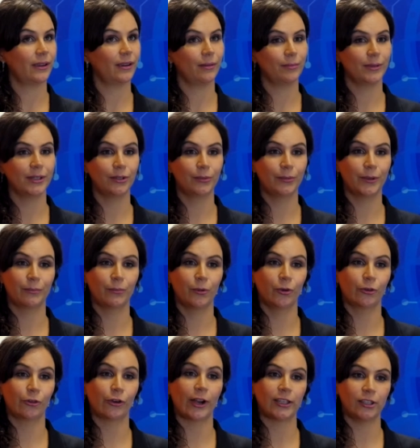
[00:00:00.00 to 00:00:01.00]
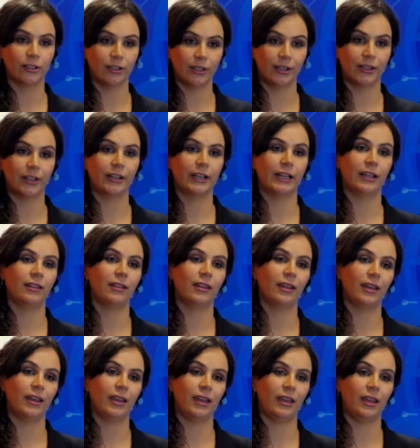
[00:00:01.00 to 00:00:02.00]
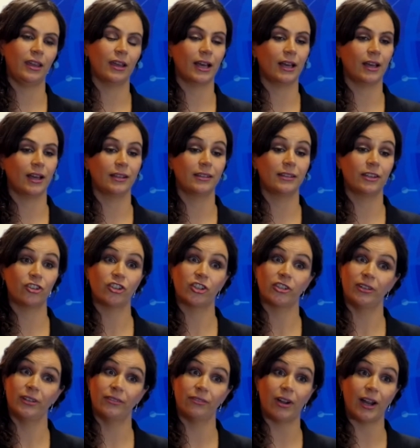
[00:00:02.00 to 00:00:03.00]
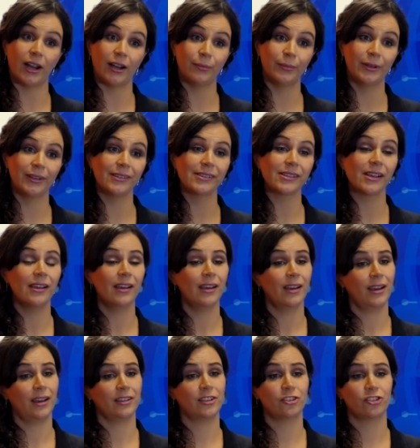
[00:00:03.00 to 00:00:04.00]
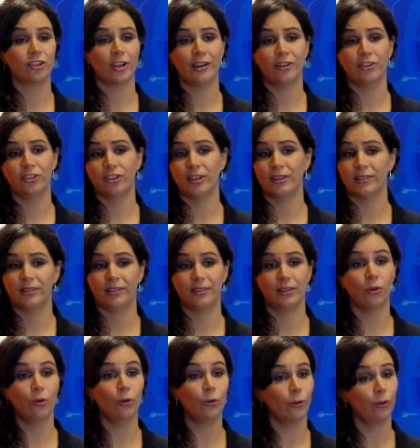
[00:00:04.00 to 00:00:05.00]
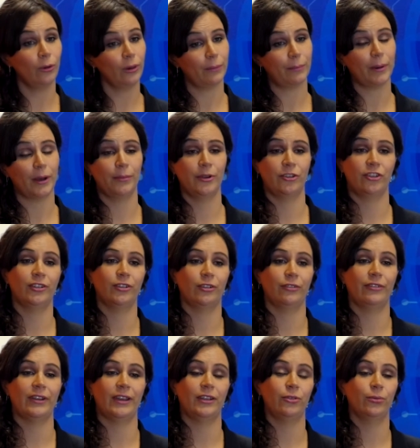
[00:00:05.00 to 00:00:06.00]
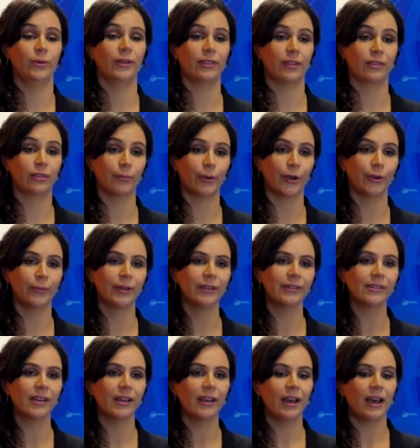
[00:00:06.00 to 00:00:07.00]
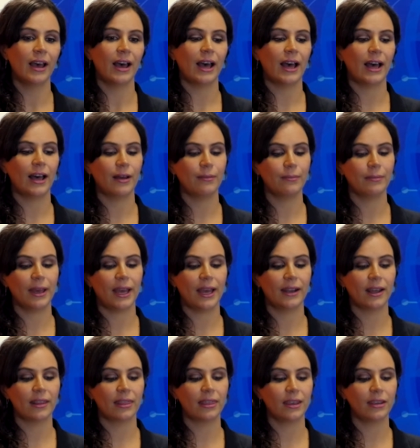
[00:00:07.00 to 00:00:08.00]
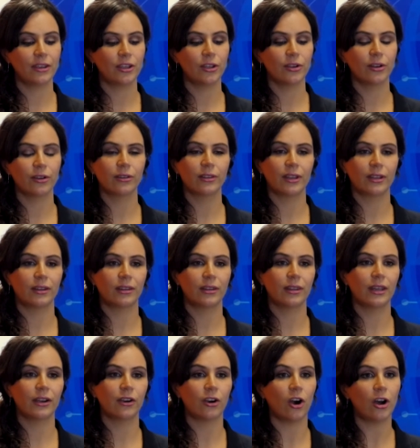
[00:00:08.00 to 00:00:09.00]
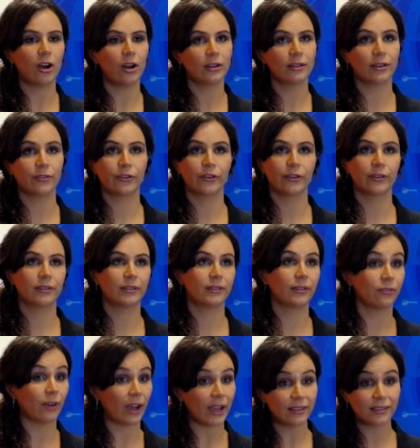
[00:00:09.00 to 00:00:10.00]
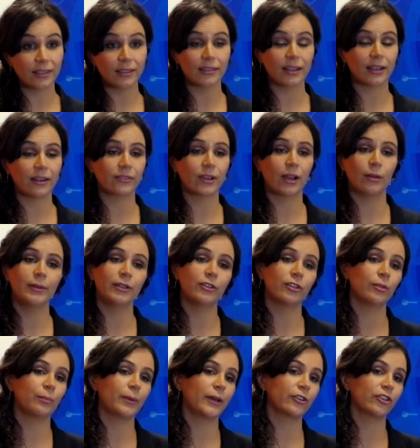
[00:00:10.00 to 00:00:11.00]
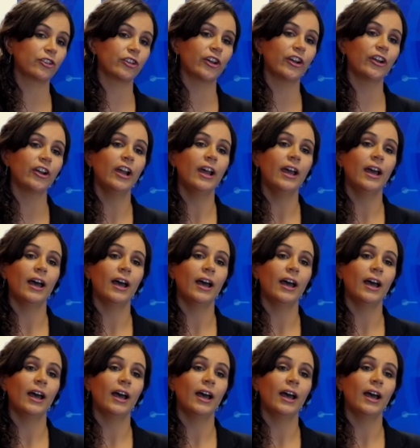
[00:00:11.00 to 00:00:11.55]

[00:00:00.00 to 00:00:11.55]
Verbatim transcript: become a little bit more granular in the uh, digital environment. It's a challenge that all publishers are faced with at the moment. Um, and I think you know that there are different devices that have come into the picture.